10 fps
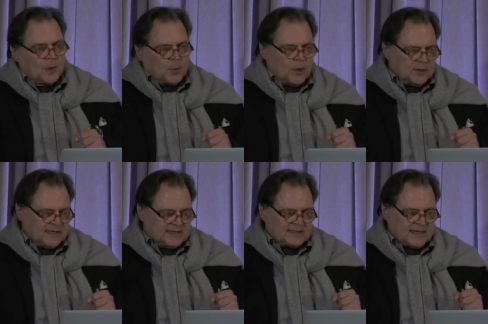Paul
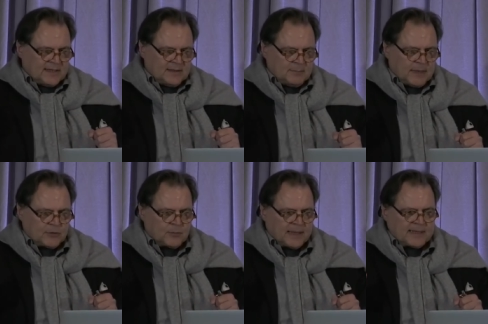had designed the
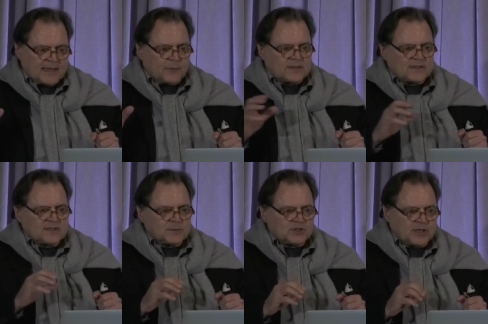micromagnetic
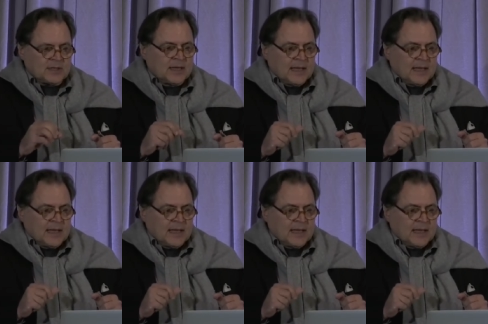resonance machine,